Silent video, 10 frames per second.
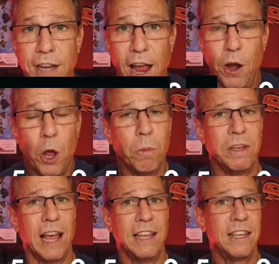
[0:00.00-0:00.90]
of a townhome
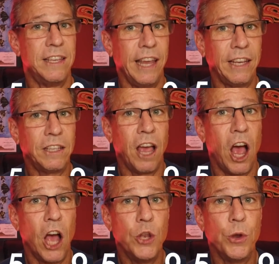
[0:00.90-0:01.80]
is at
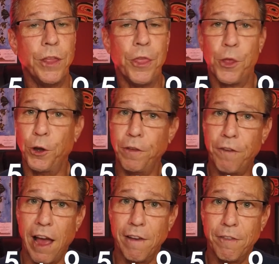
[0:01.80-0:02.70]

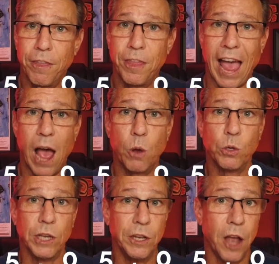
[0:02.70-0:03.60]

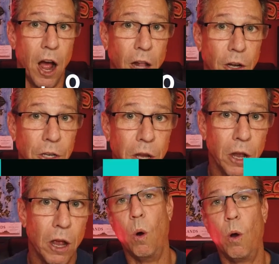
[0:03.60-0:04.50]
$635,000
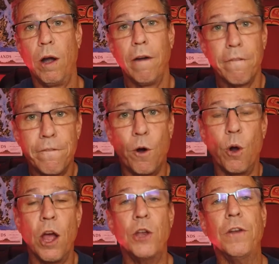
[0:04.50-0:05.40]
or
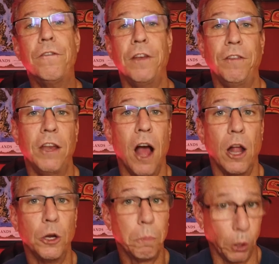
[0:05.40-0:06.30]

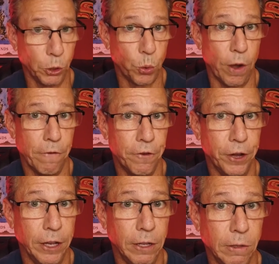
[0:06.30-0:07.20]
$450 per square
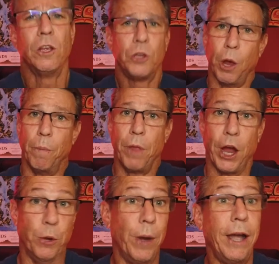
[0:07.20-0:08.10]
foot. So,
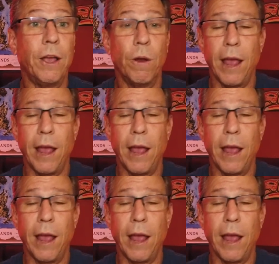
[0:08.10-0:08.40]
are you ready to